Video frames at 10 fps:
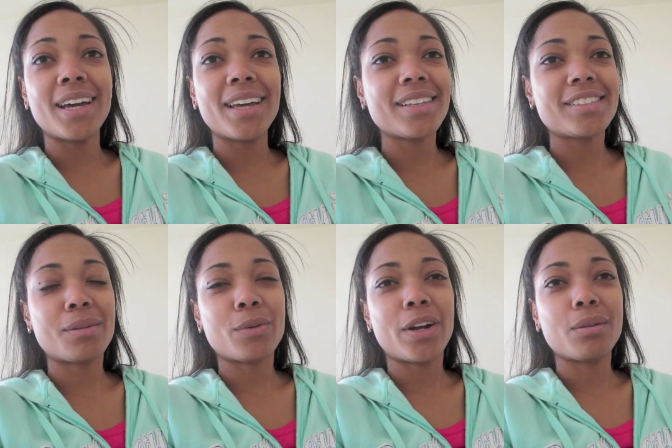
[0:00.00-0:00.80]
not this
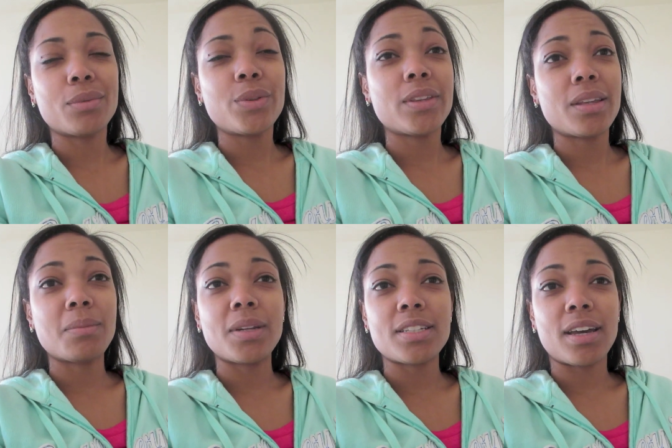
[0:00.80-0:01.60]
time around. Both of
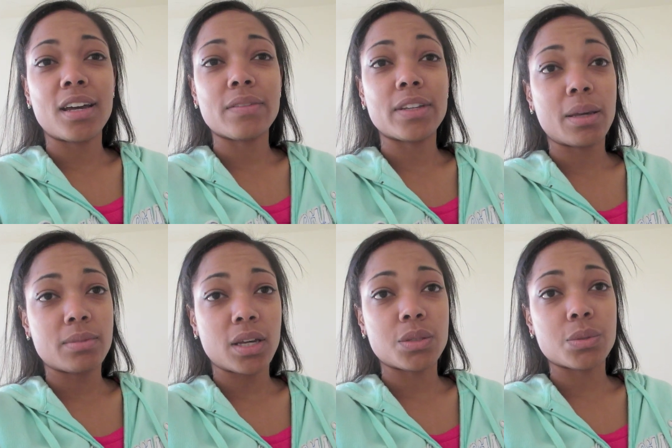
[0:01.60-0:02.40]
them need to have a
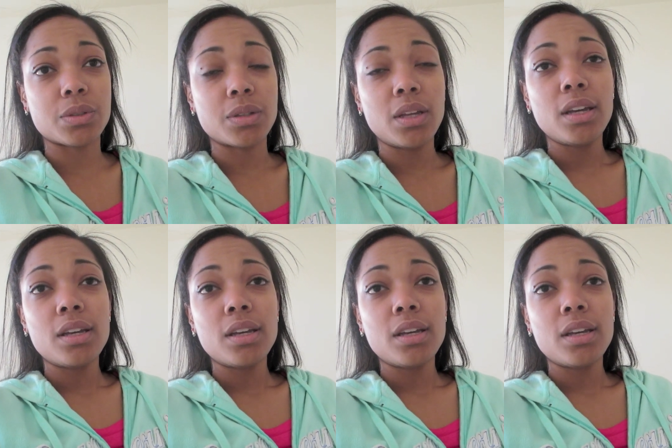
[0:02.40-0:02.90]
nap schedule.